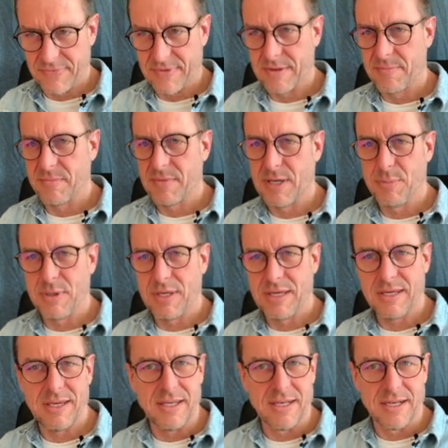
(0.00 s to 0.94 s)
Maybe
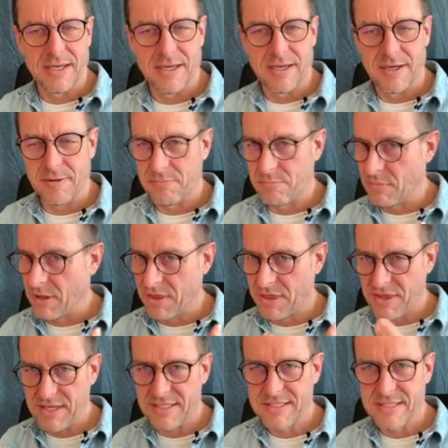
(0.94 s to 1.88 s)
in a
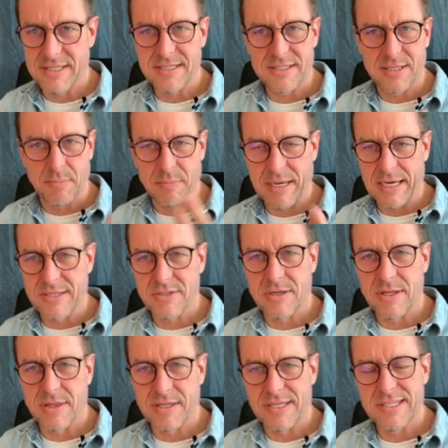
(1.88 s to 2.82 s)
thesis, a
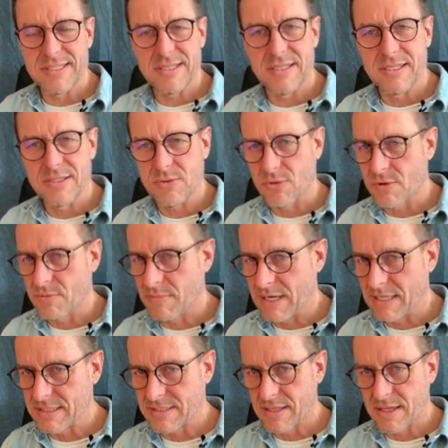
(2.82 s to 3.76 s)
bachelor thesis or a
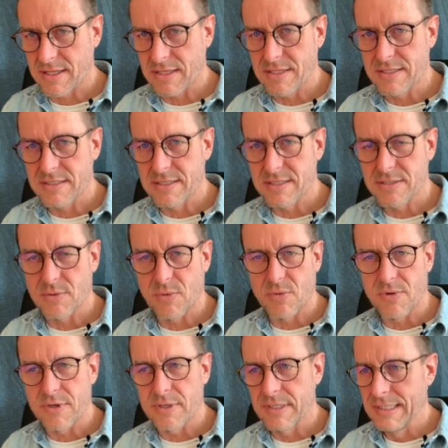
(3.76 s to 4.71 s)
master thesis,
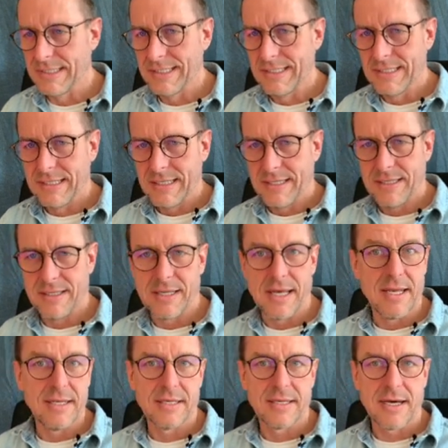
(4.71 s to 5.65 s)
or in
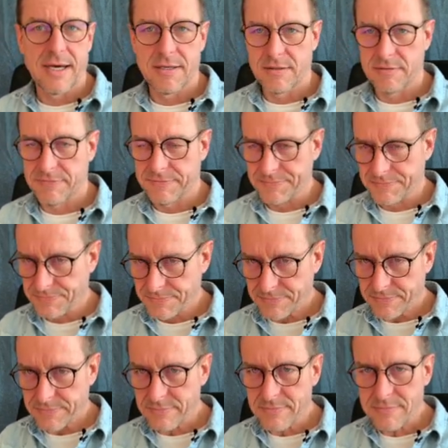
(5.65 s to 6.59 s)
any kind of
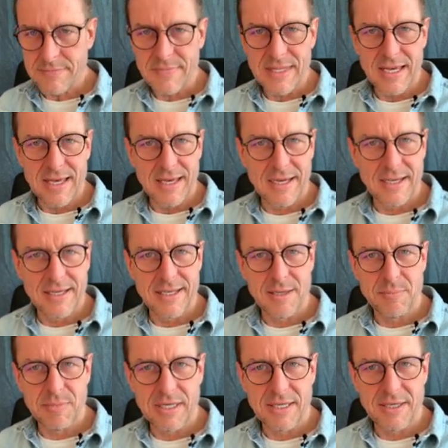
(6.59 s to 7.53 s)

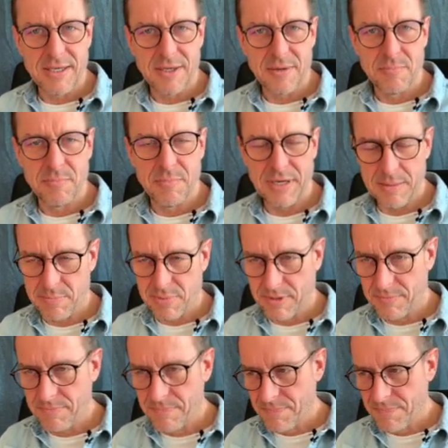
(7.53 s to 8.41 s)
academic paper.